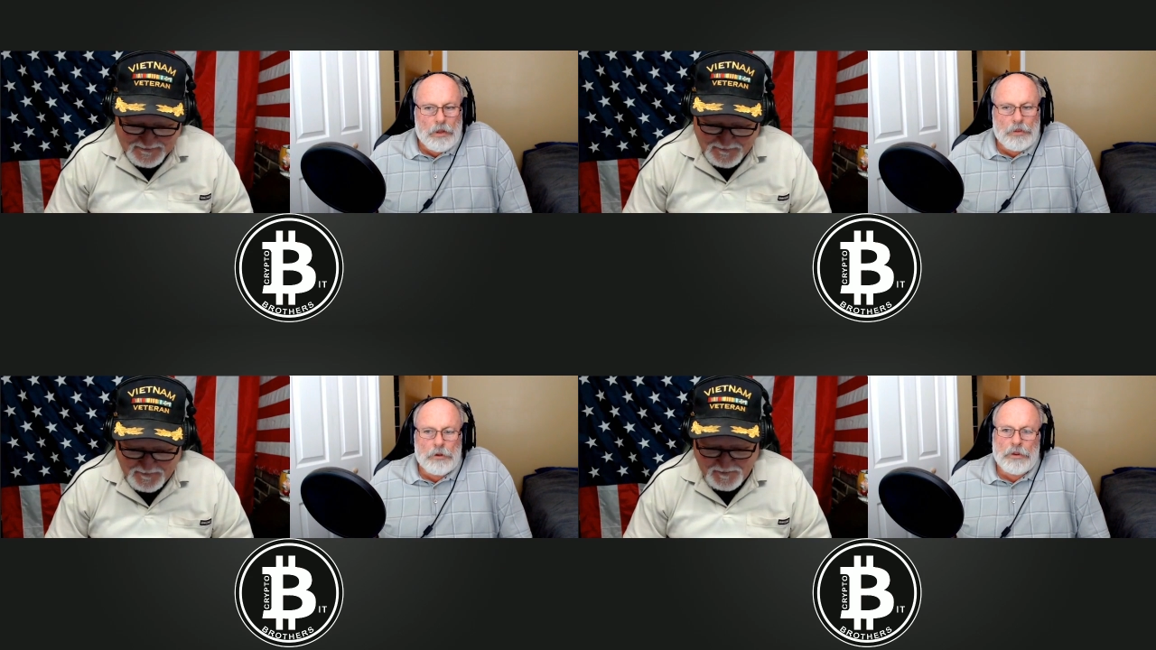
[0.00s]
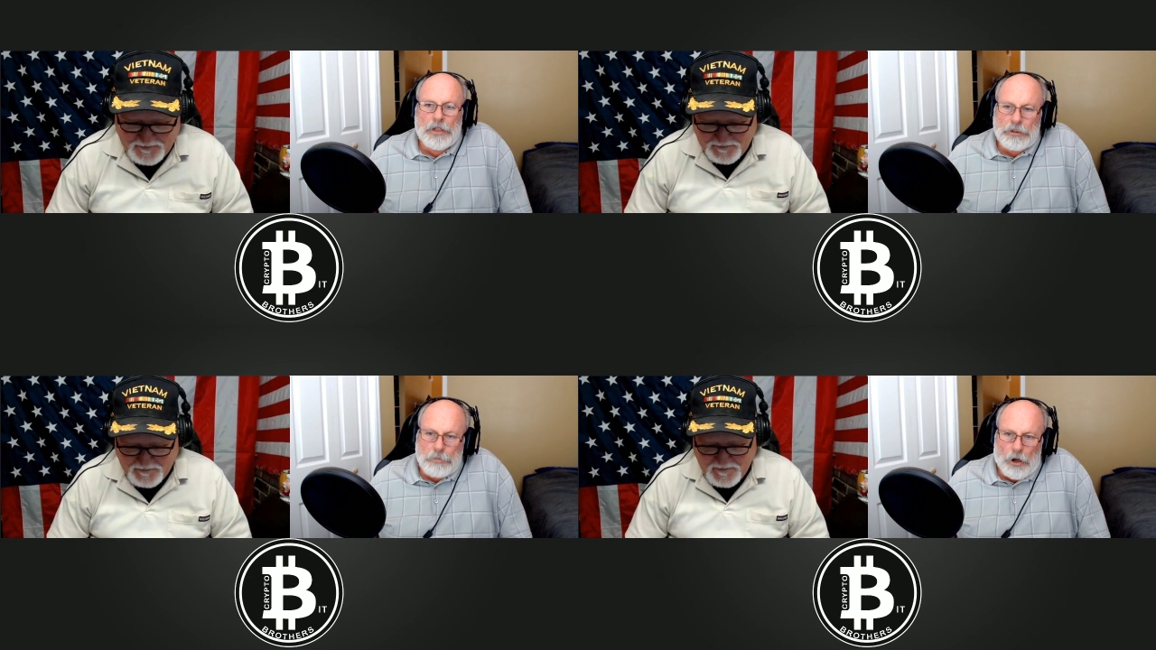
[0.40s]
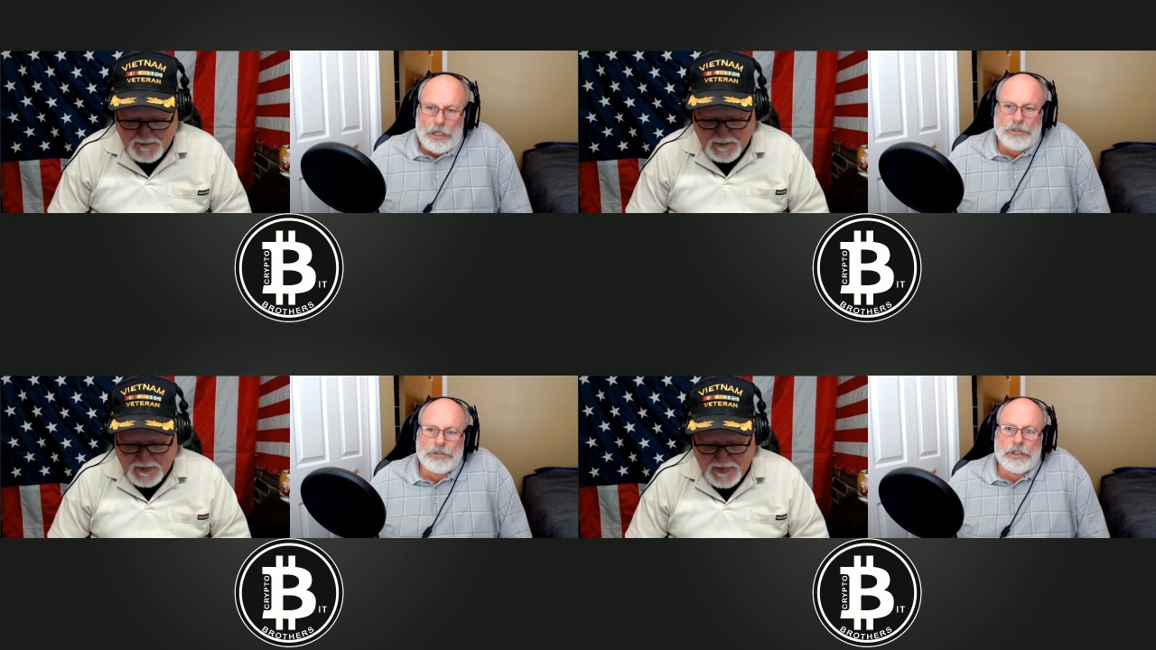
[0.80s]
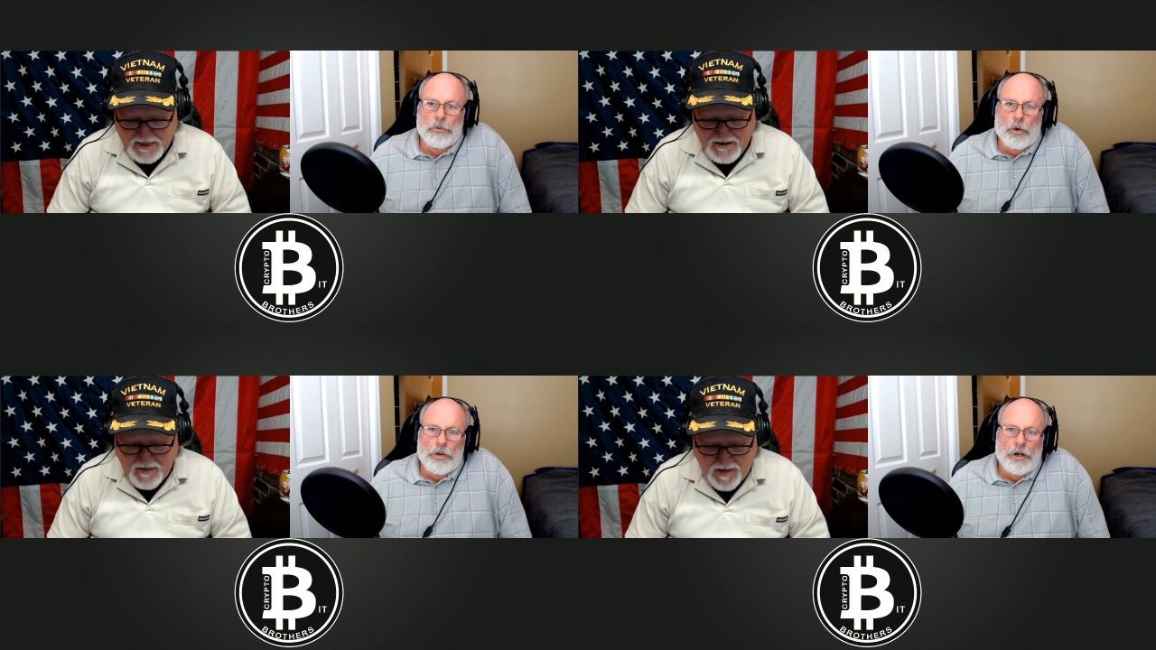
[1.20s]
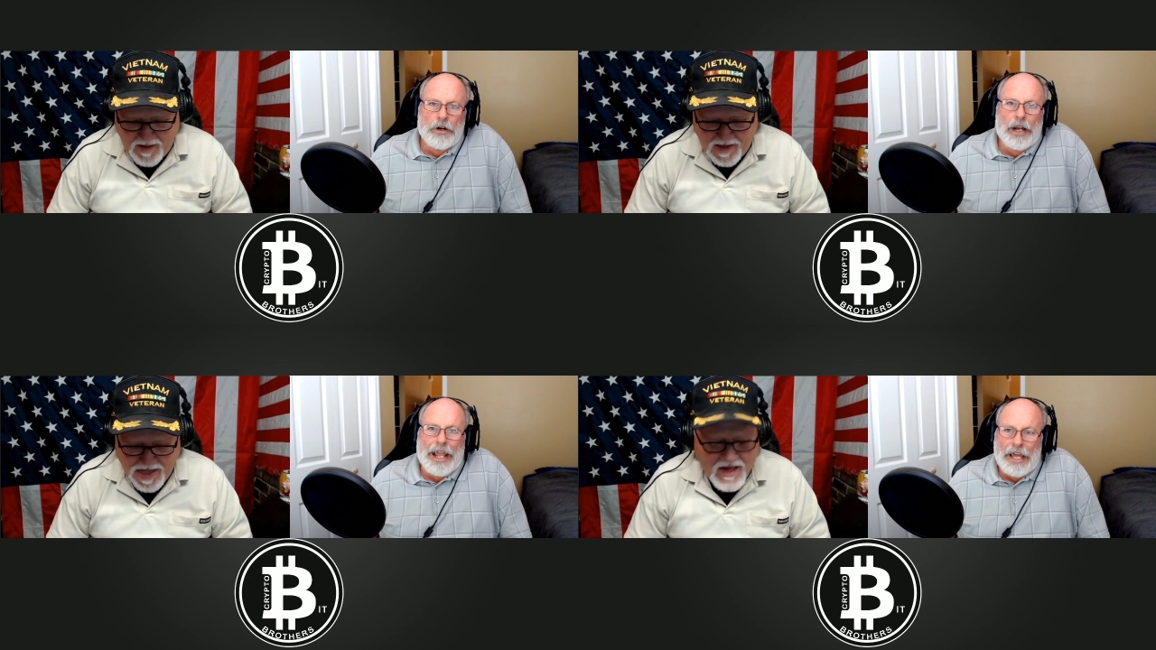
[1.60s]
Speaker 1: the, these prices and where they're
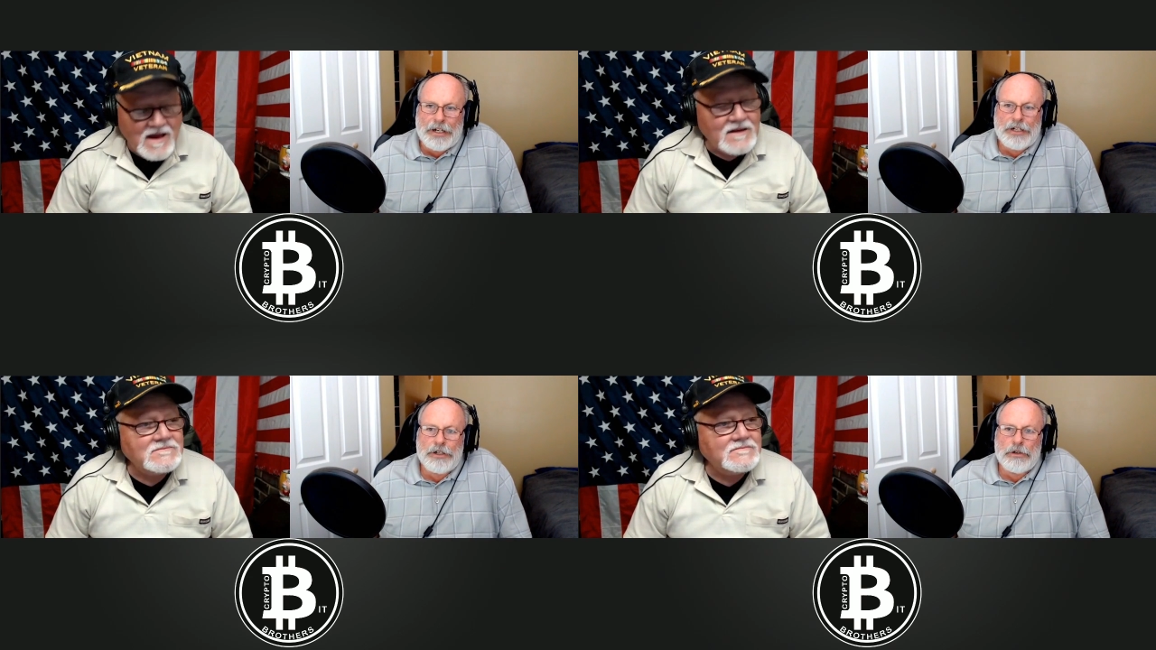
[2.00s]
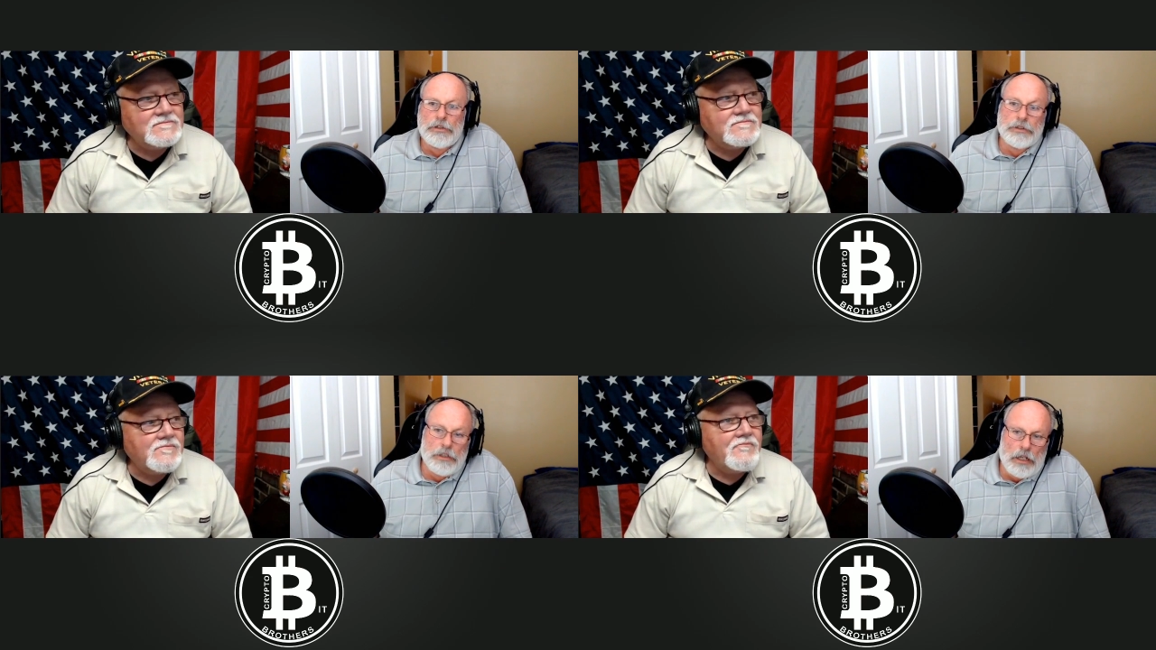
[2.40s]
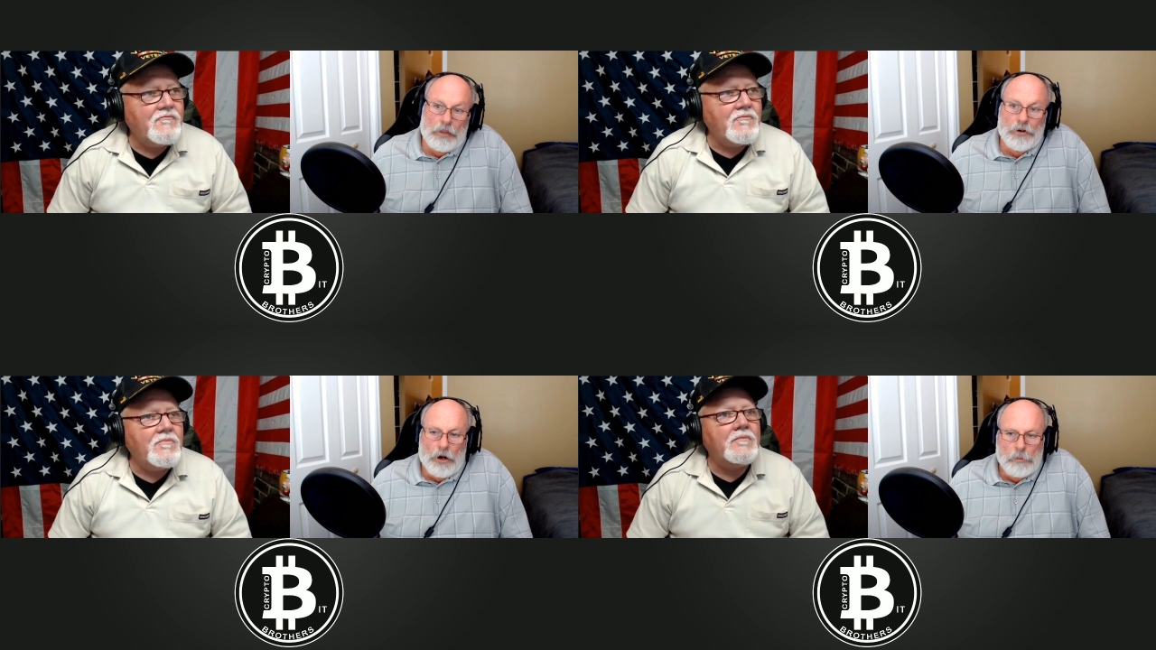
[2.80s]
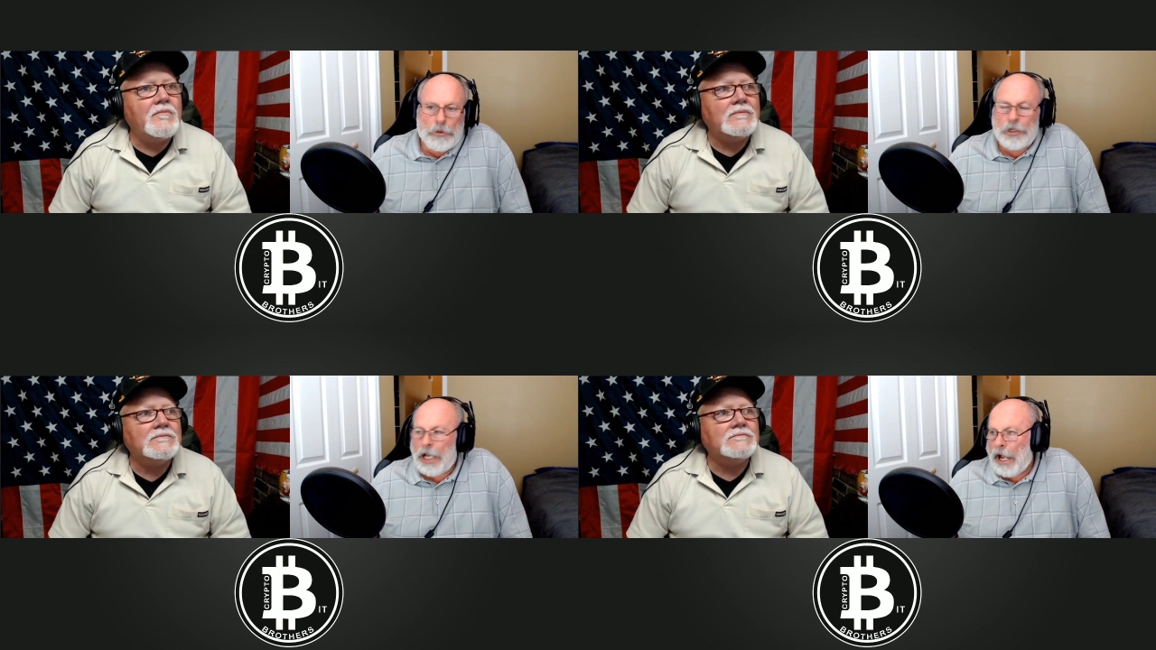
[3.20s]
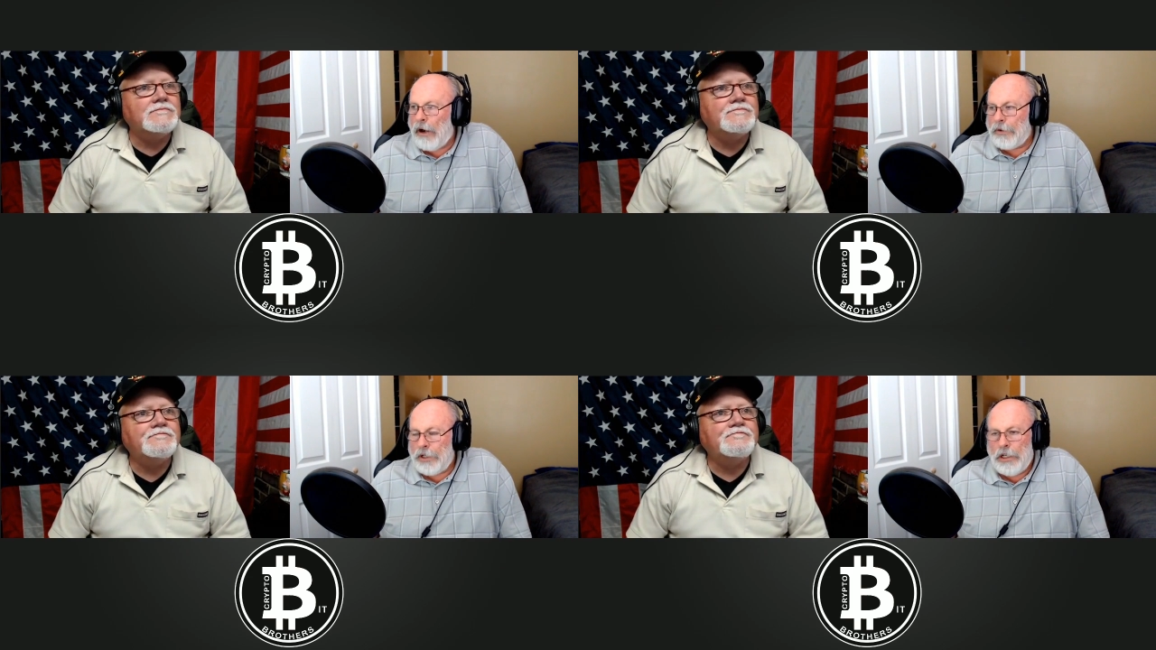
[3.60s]
headed, either up or
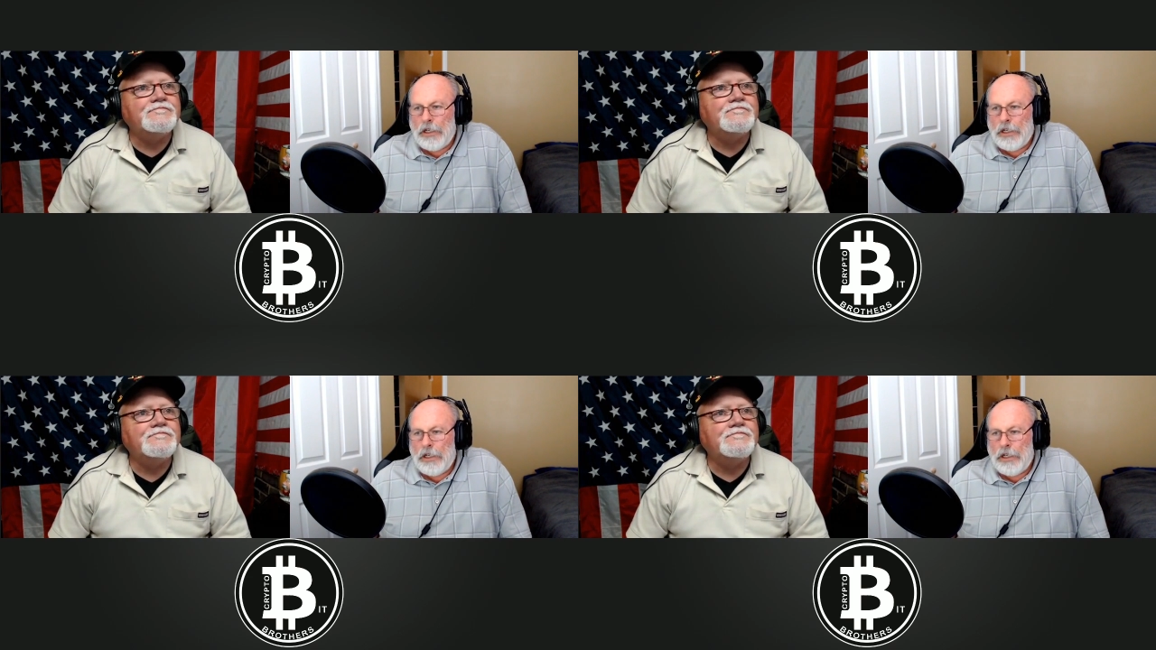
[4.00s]
down.